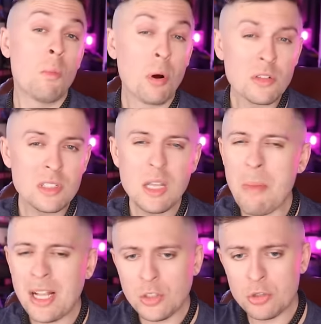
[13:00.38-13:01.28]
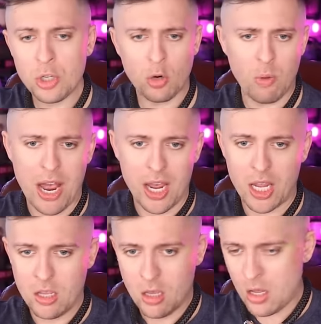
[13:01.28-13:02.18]
Personally, mine's usually
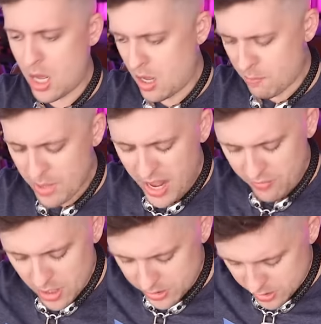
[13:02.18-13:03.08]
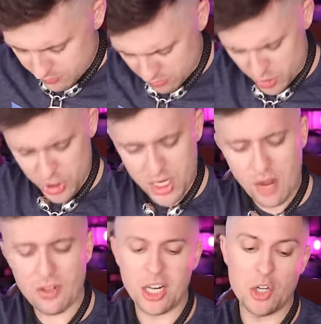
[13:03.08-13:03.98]
gray, um, but I have lots of different shades.
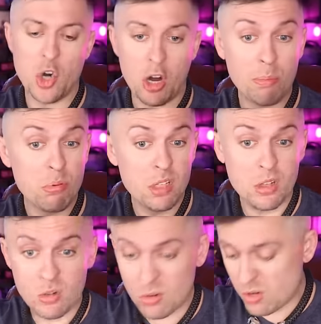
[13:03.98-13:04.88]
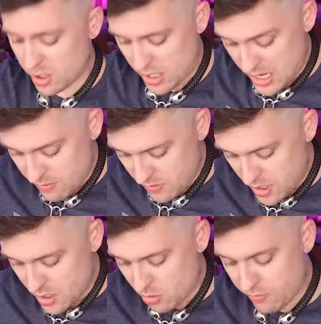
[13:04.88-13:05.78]
I have like a dark blue, a
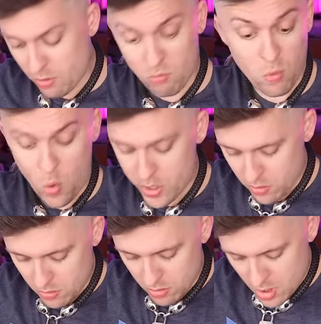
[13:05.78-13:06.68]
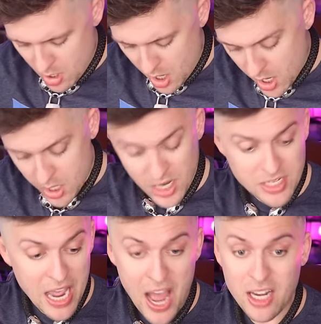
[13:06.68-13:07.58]
navy, or even a royal, uh, a
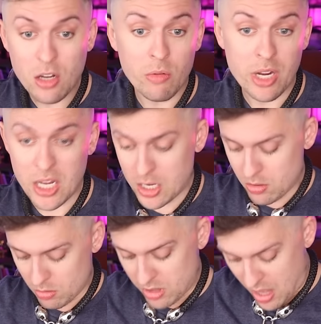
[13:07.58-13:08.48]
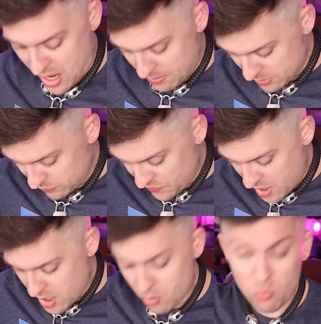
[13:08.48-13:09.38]
daddy green or lime is
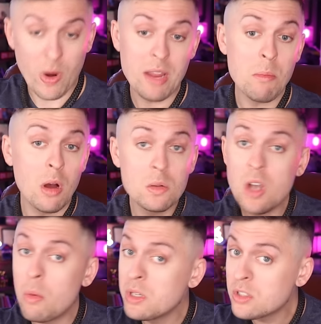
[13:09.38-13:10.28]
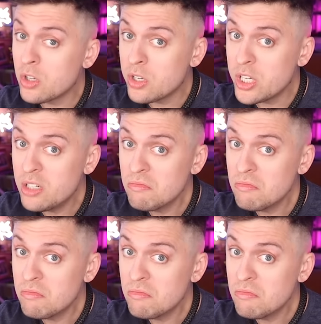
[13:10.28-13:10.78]
fun. Oh, rainbow's always good.